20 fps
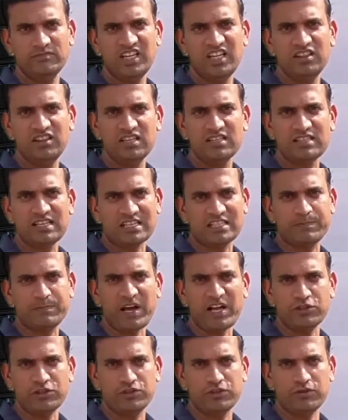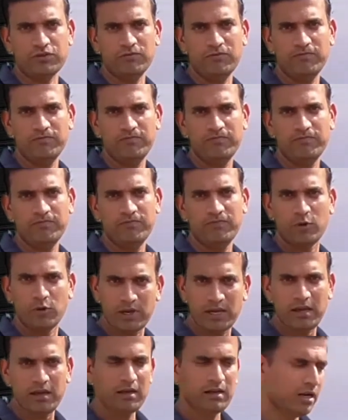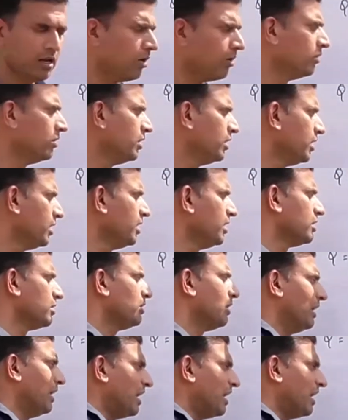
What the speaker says: in this expansion. Okay, now the